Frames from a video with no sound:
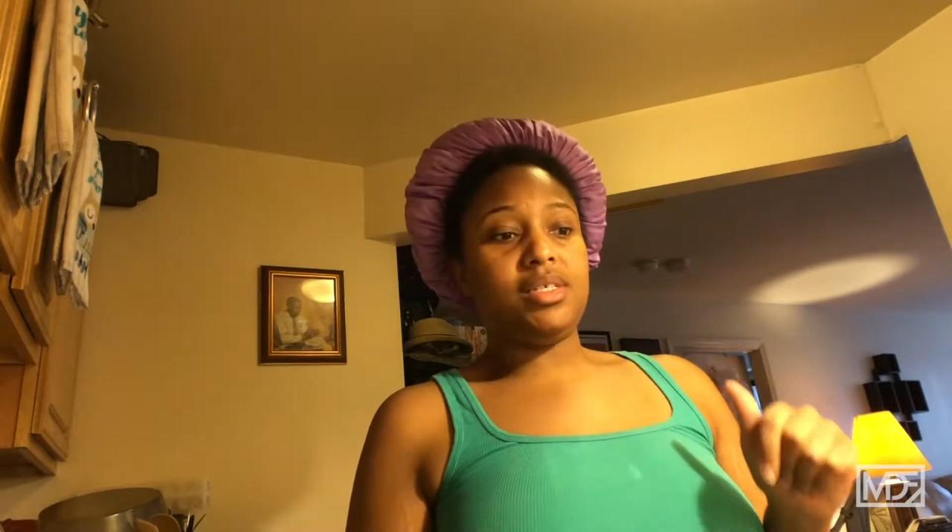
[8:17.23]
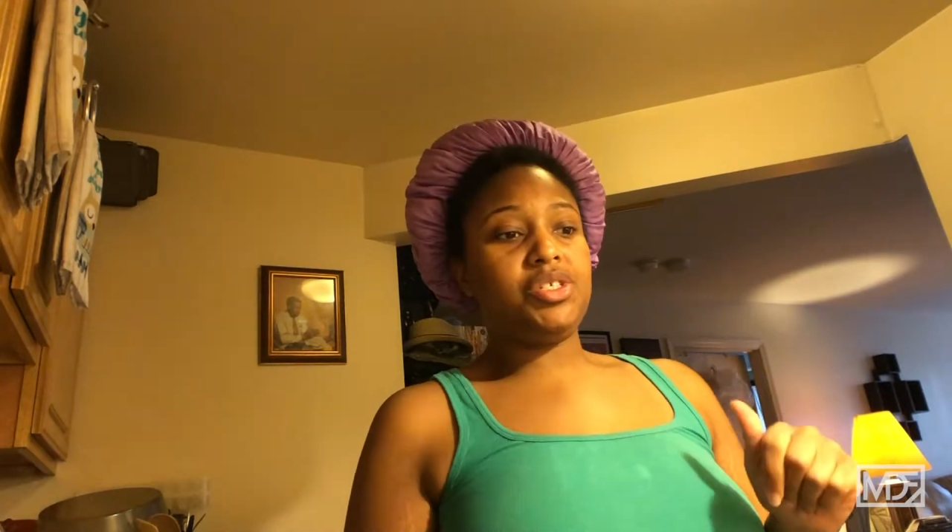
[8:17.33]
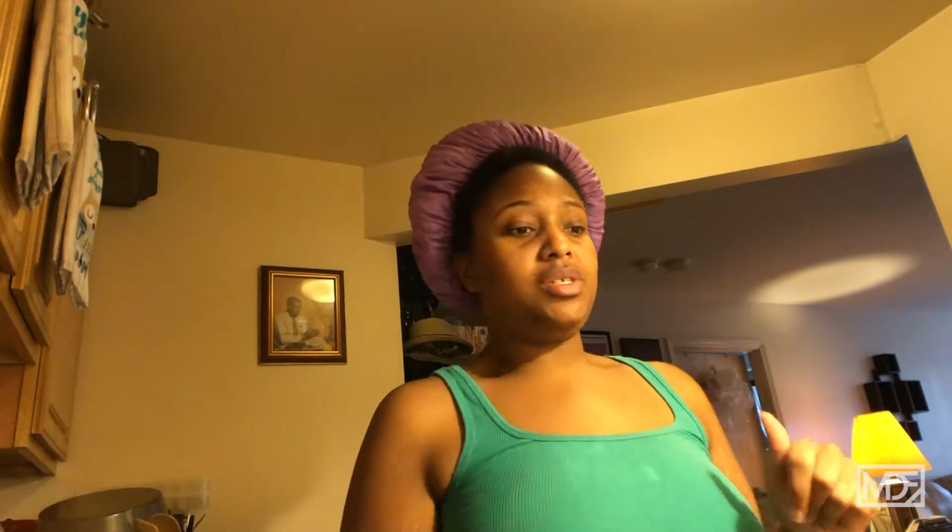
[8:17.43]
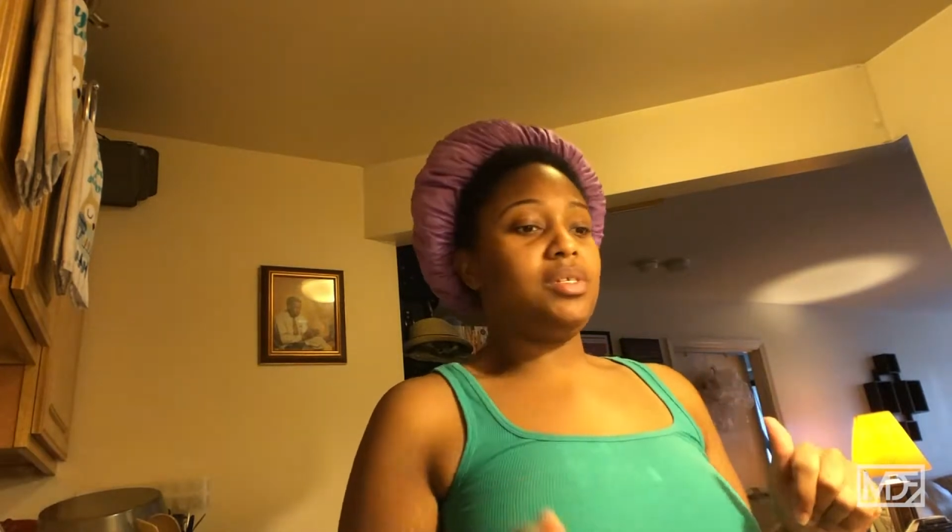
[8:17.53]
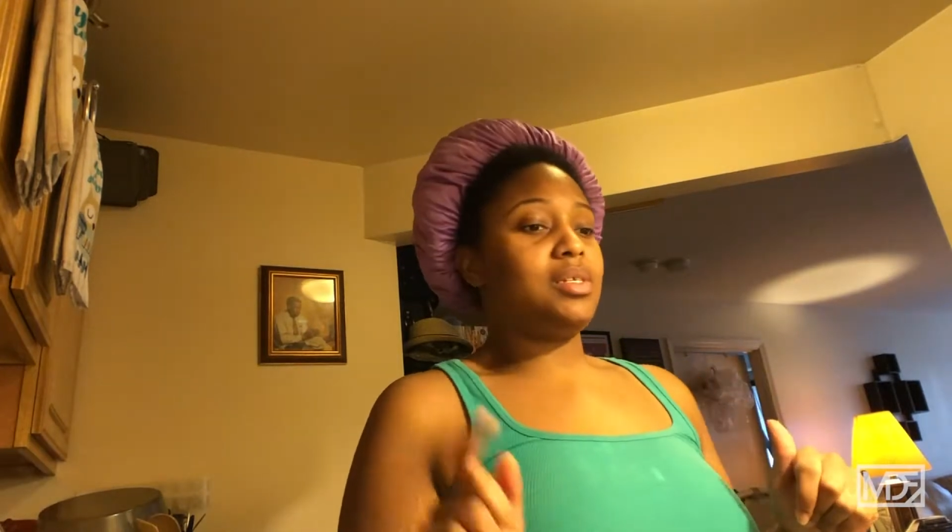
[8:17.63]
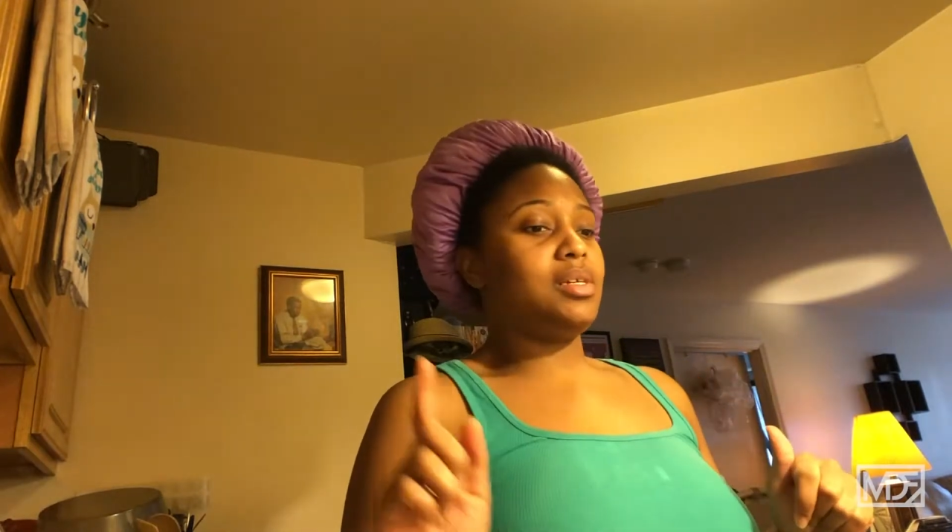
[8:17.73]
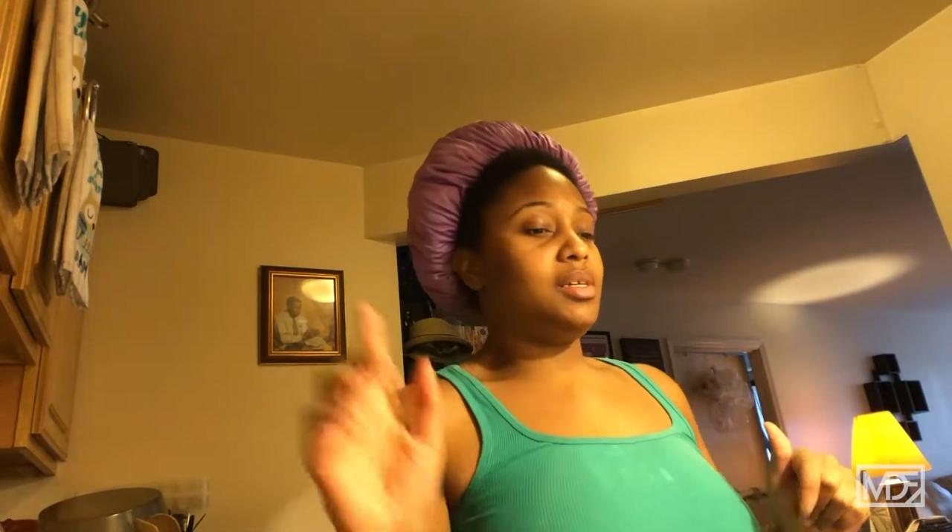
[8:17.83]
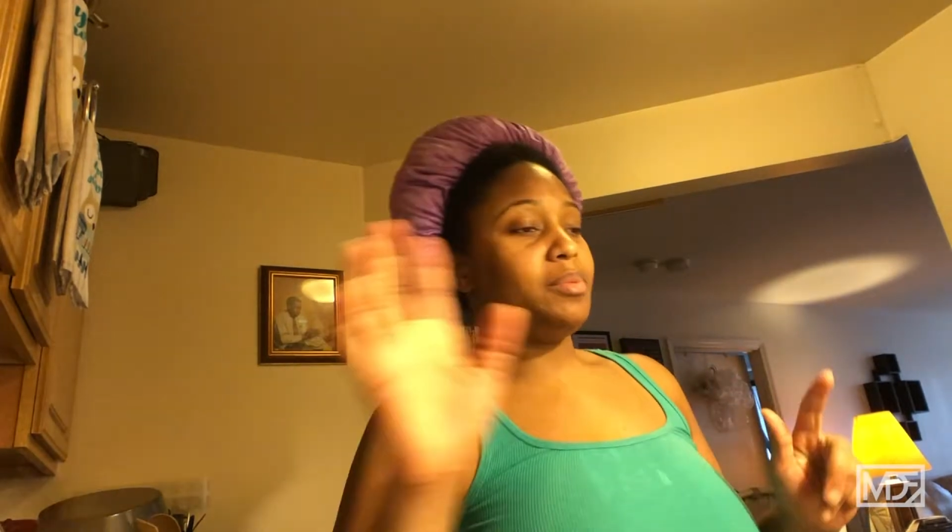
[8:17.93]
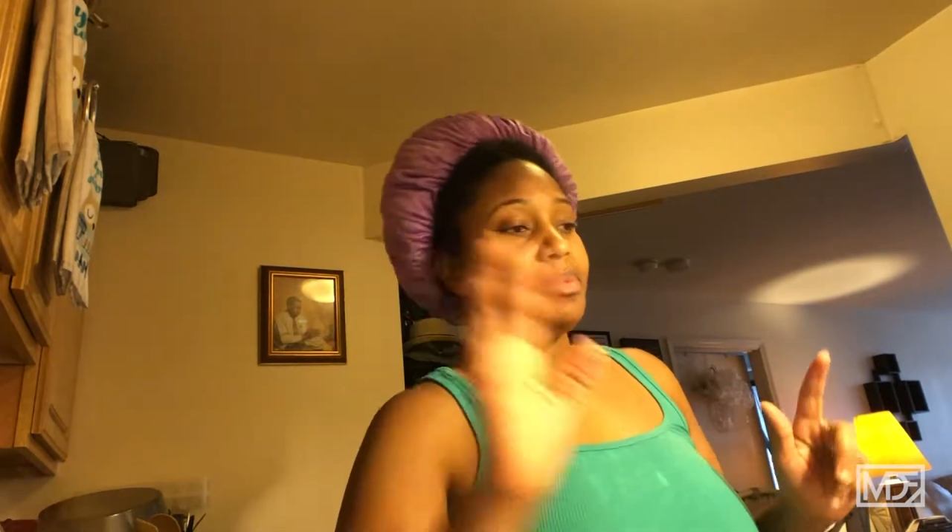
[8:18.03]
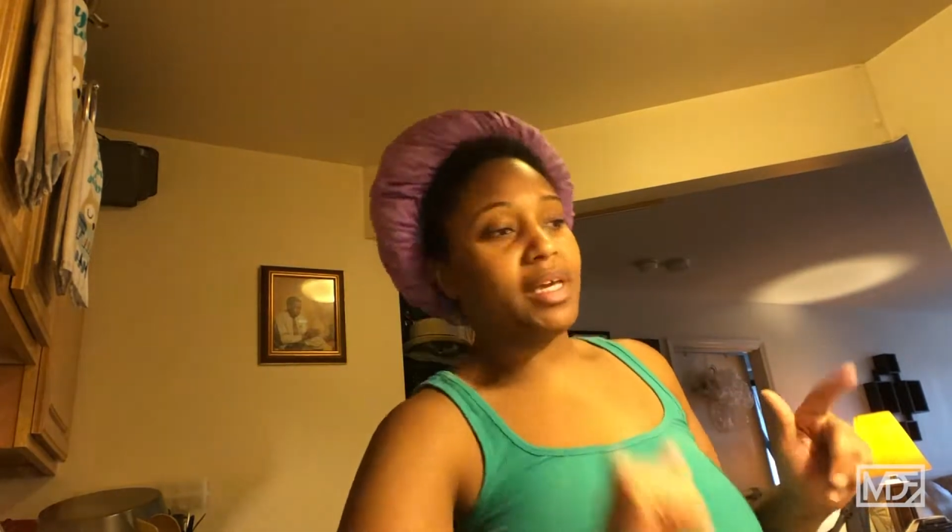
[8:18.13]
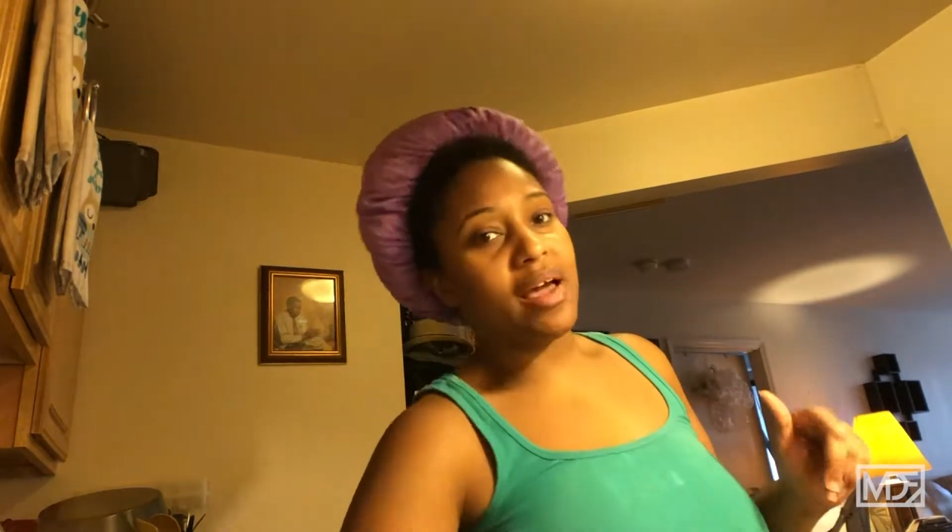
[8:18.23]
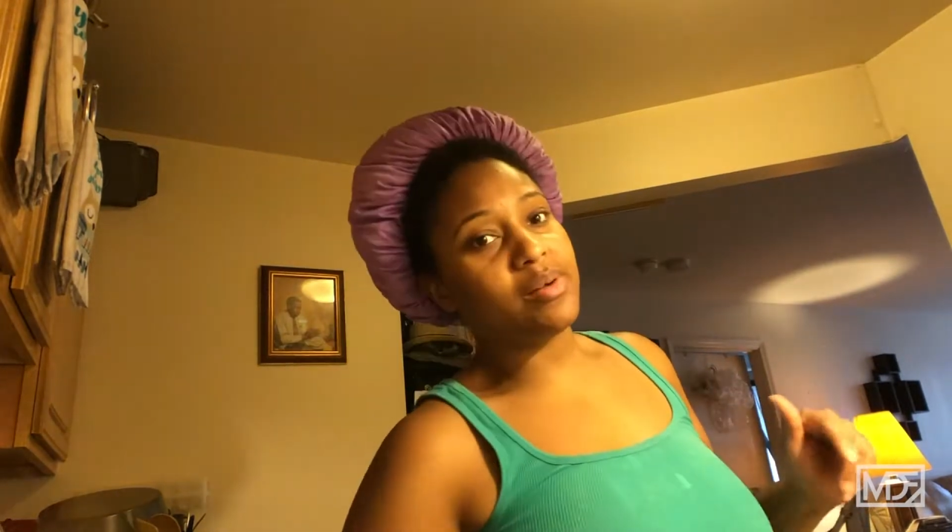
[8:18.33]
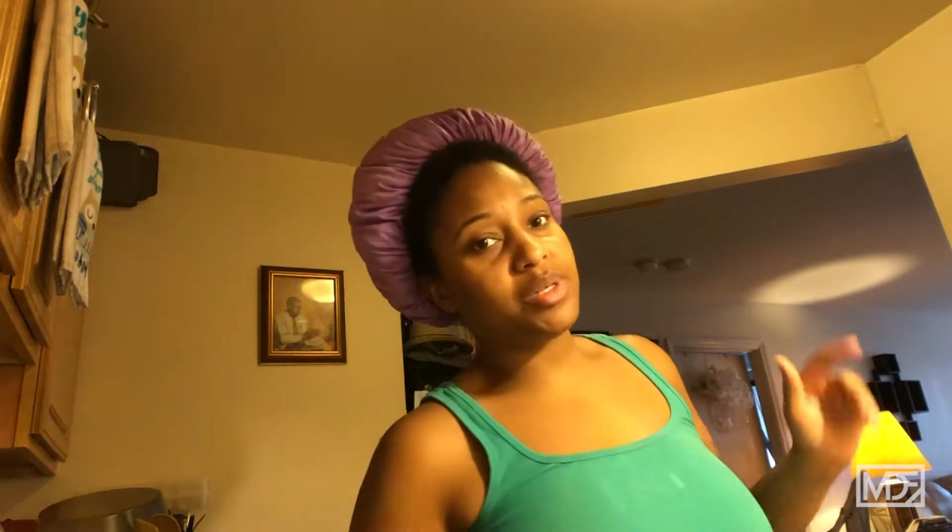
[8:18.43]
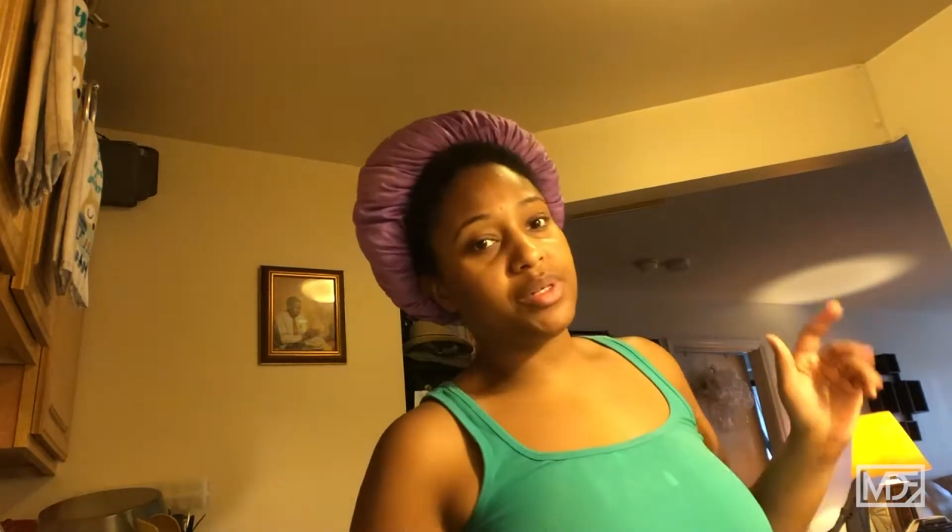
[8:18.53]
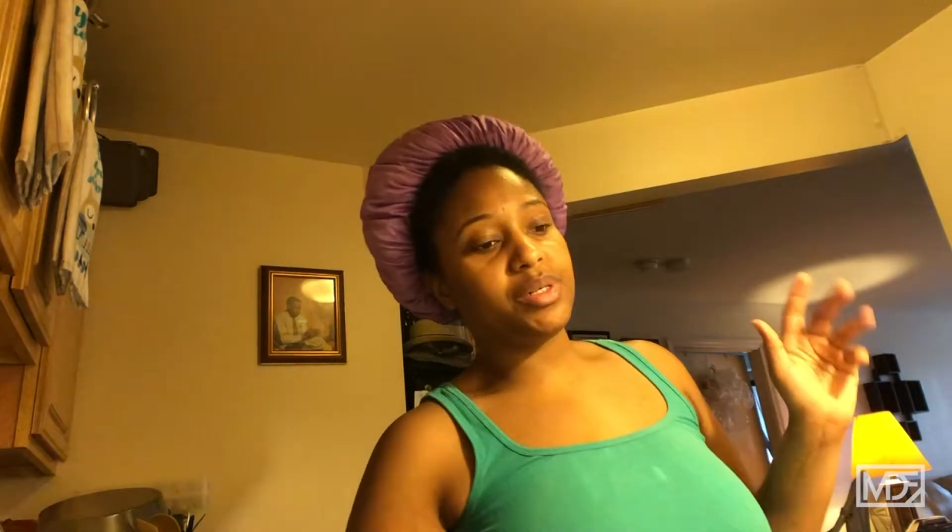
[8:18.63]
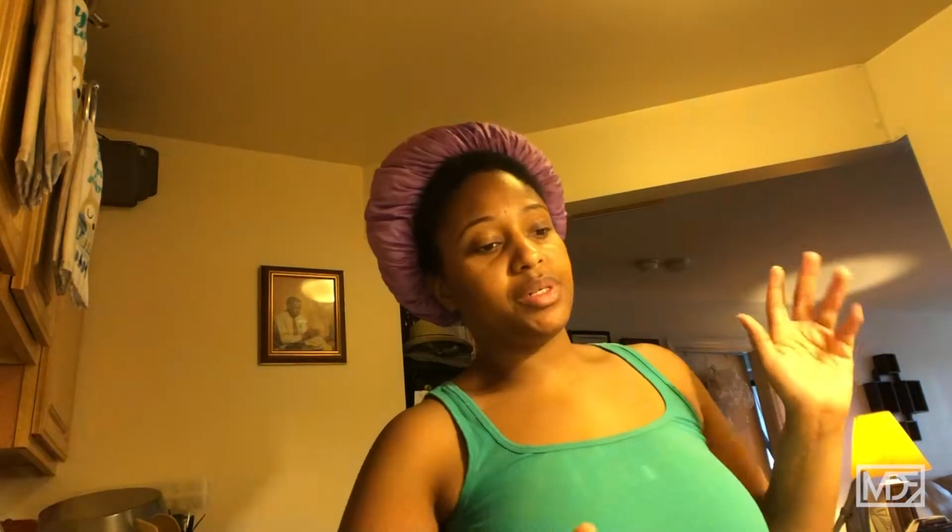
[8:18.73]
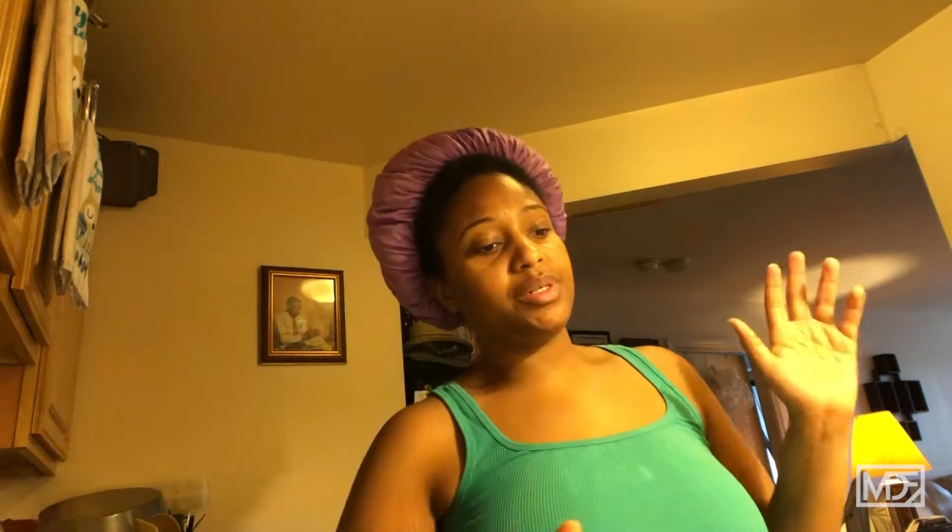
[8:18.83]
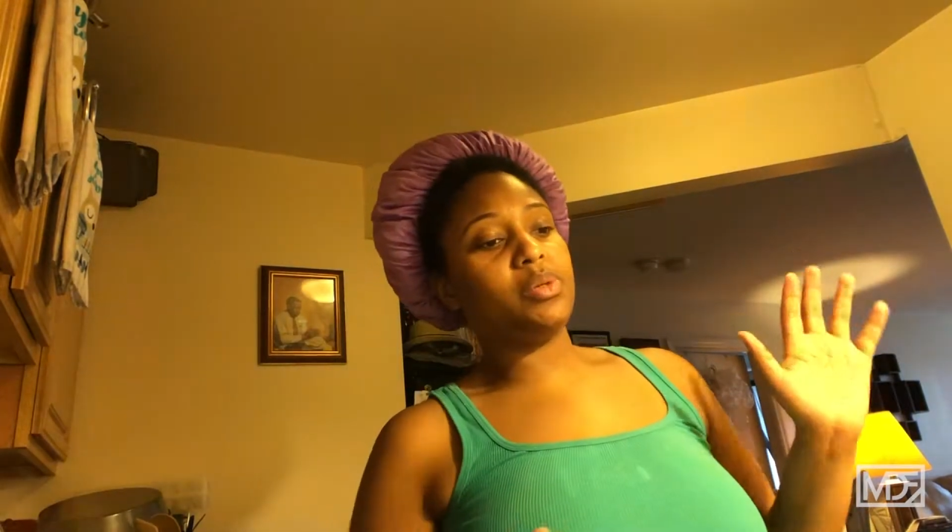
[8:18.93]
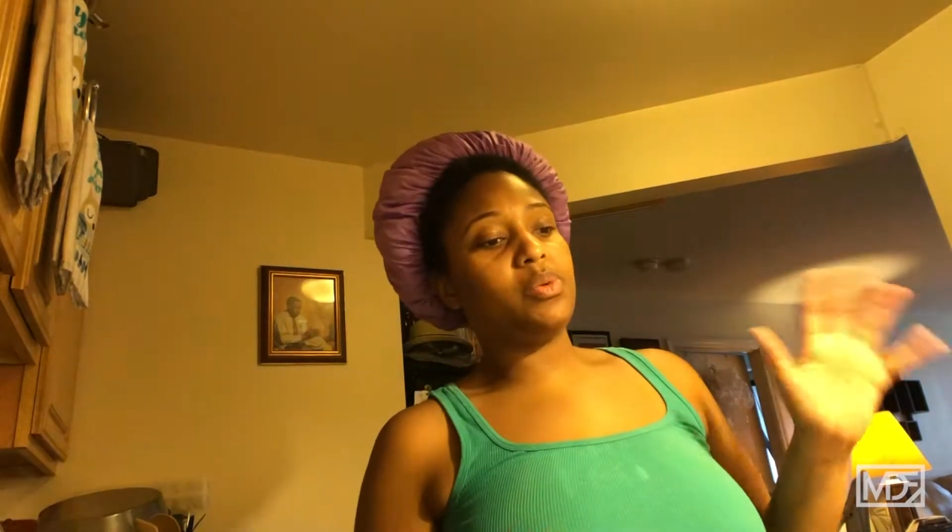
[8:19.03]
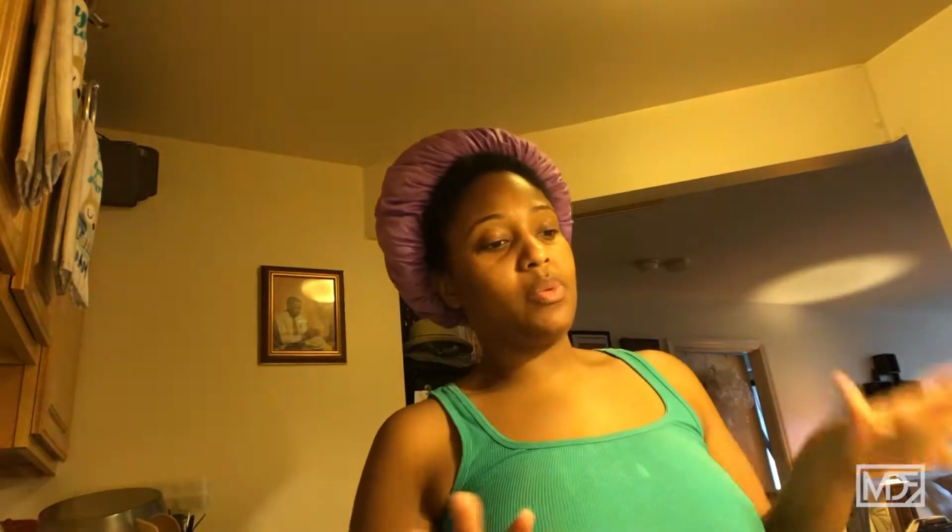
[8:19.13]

dishes, cleaning up the counter,